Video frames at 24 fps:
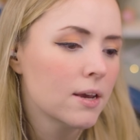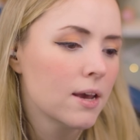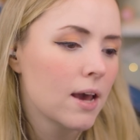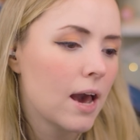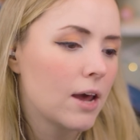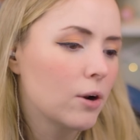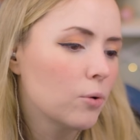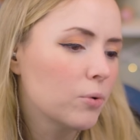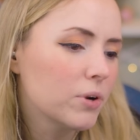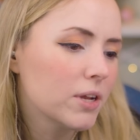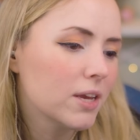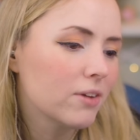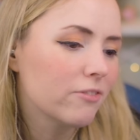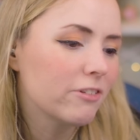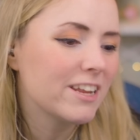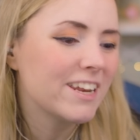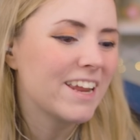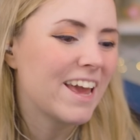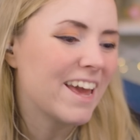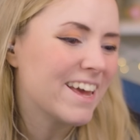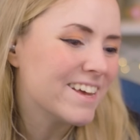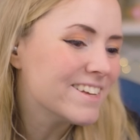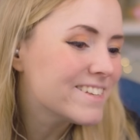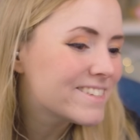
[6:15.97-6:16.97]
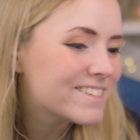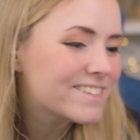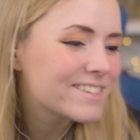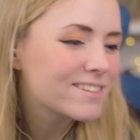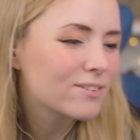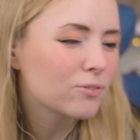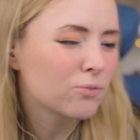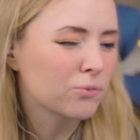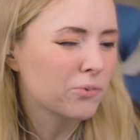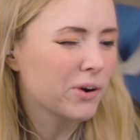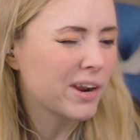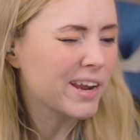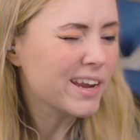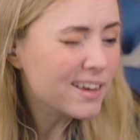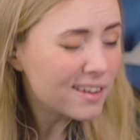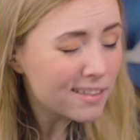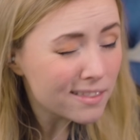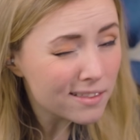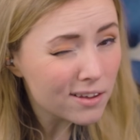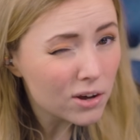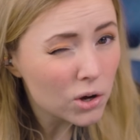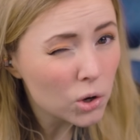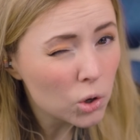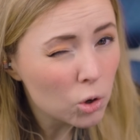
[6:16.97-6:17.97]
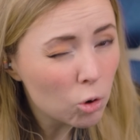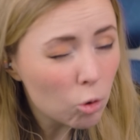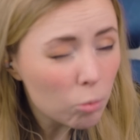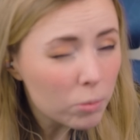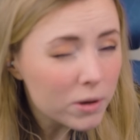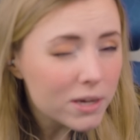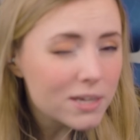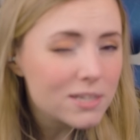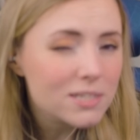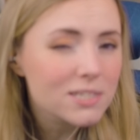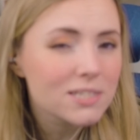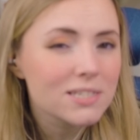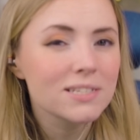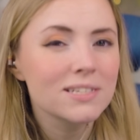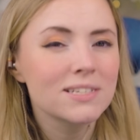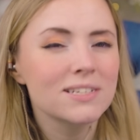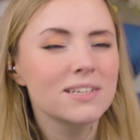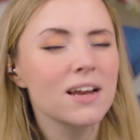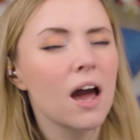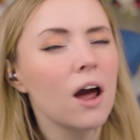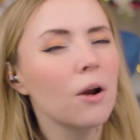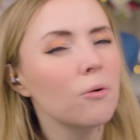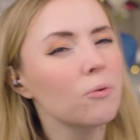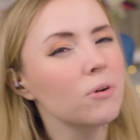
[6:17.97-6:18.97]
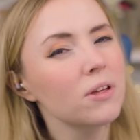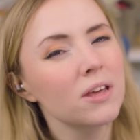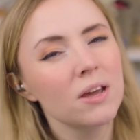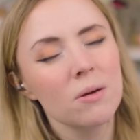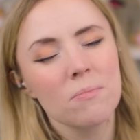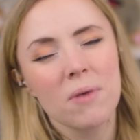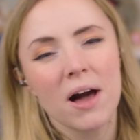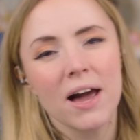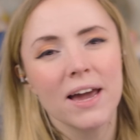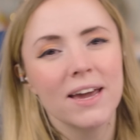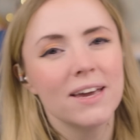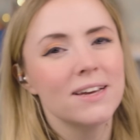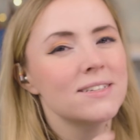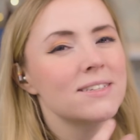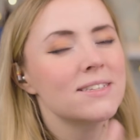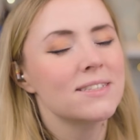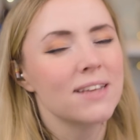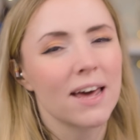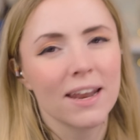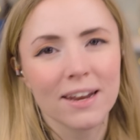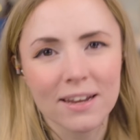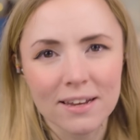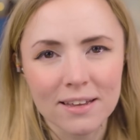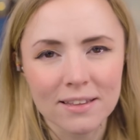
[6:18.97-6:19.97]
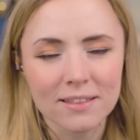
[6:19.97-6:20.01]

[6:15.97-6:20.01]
I don't want to give it an S rank, though, because it's not really my aesthetic,